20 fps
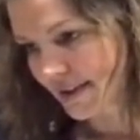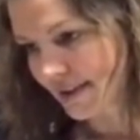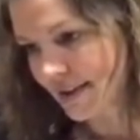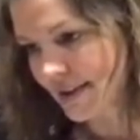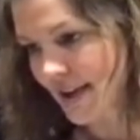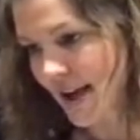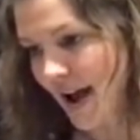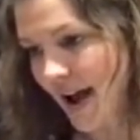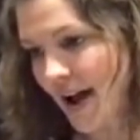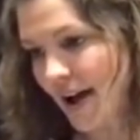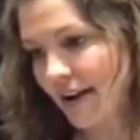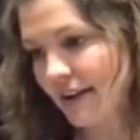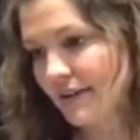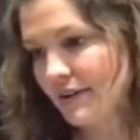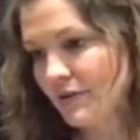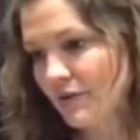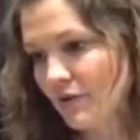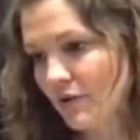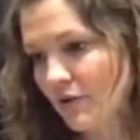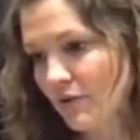Yeah,
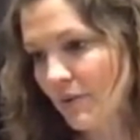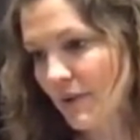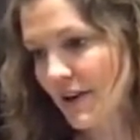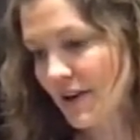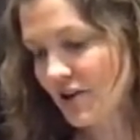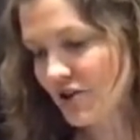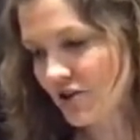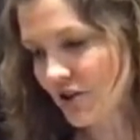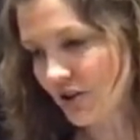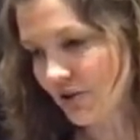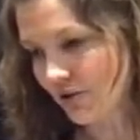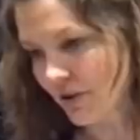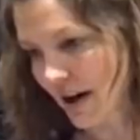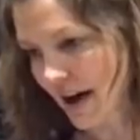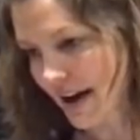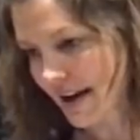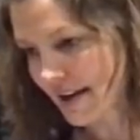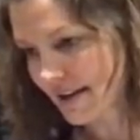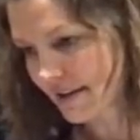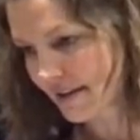Norwegian,
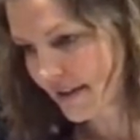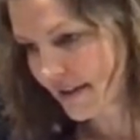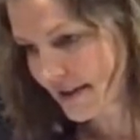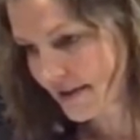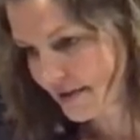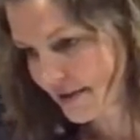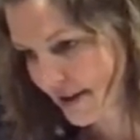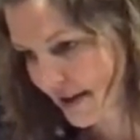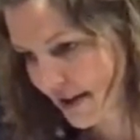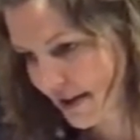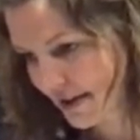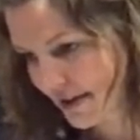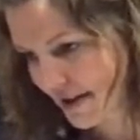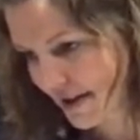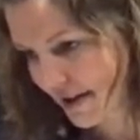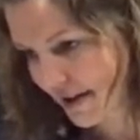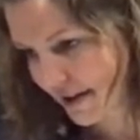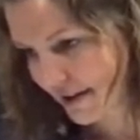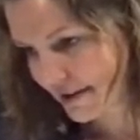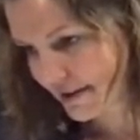right? That's what I
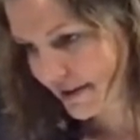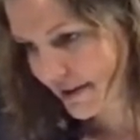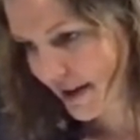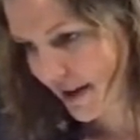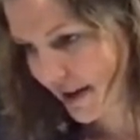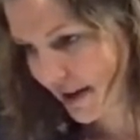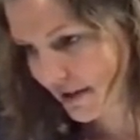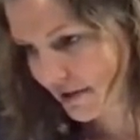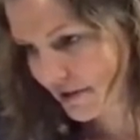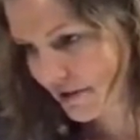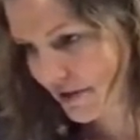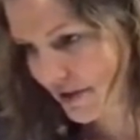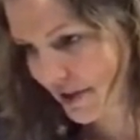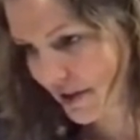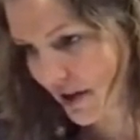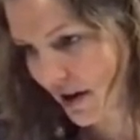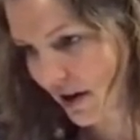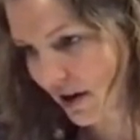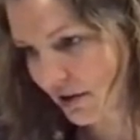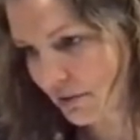thought. Talk for
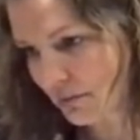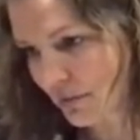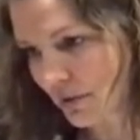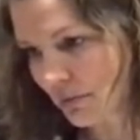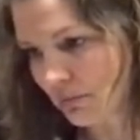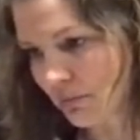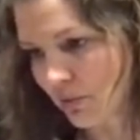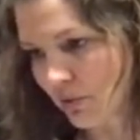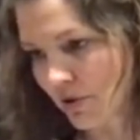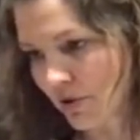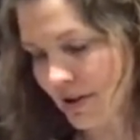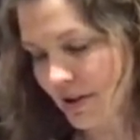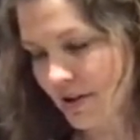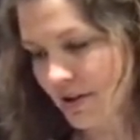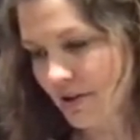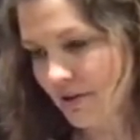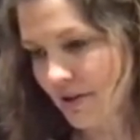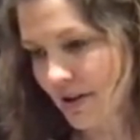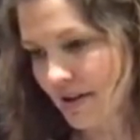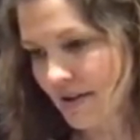all, but born in
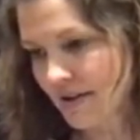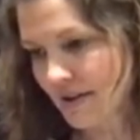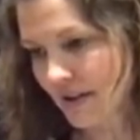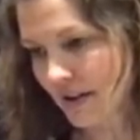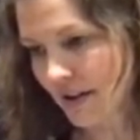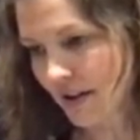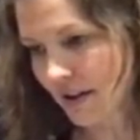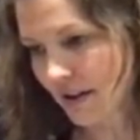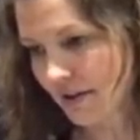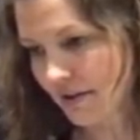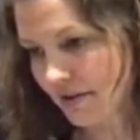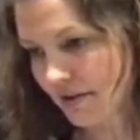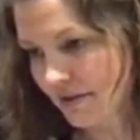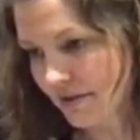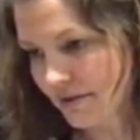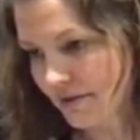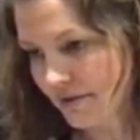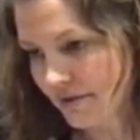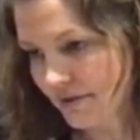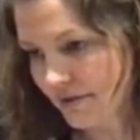USA.
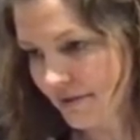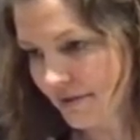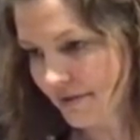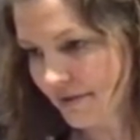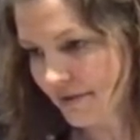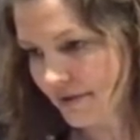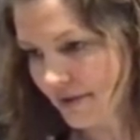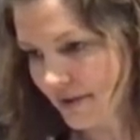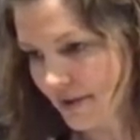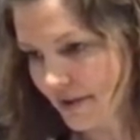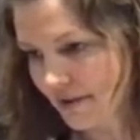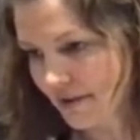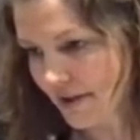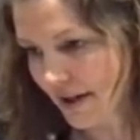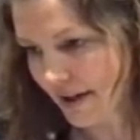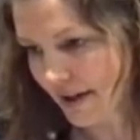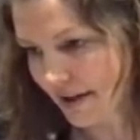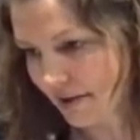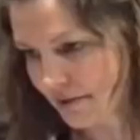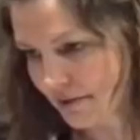
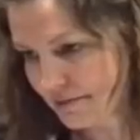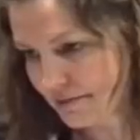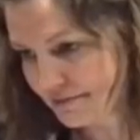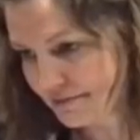Okay.